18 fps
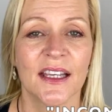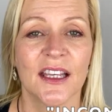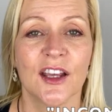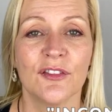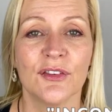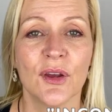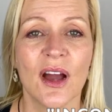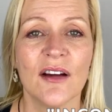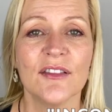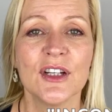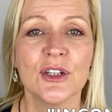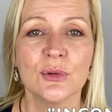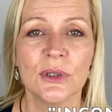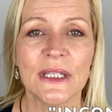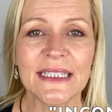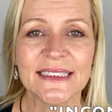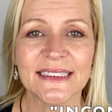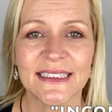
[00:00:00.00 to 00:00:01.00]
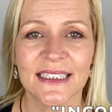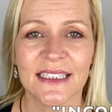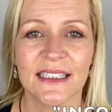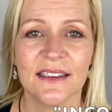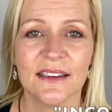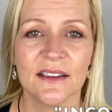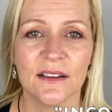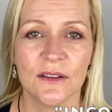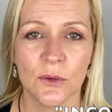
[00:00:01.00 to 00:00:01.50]
If you have a new
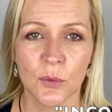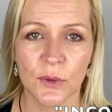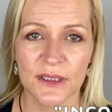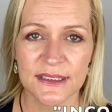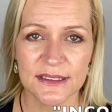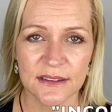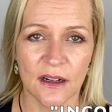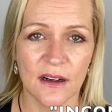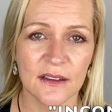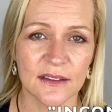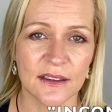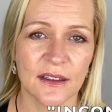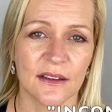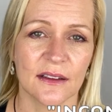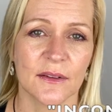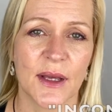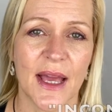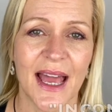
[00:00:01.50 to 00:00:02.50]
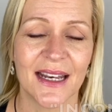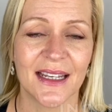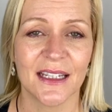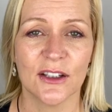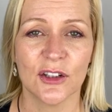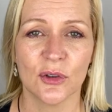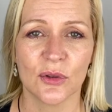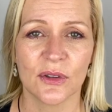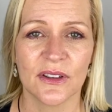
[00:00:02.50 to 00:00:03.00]
listing, you will start adding
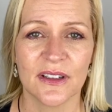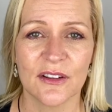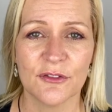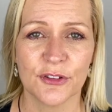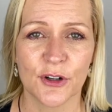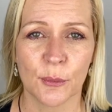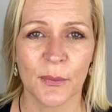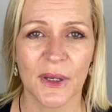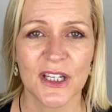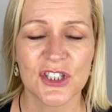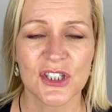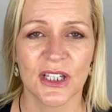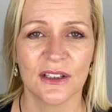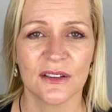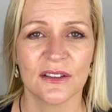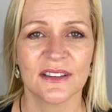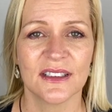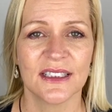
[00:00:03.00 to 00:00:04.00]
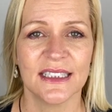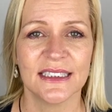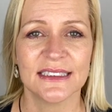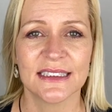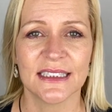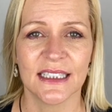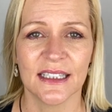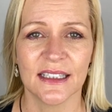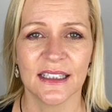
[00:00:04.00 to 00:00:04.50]
your information to the
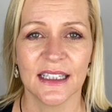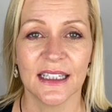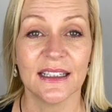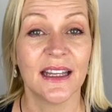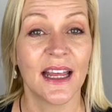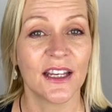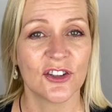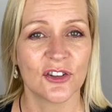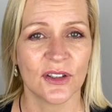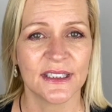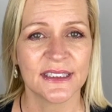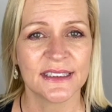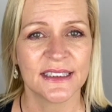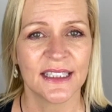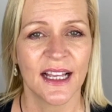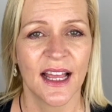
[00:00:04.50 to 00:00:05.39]
listing in Netris.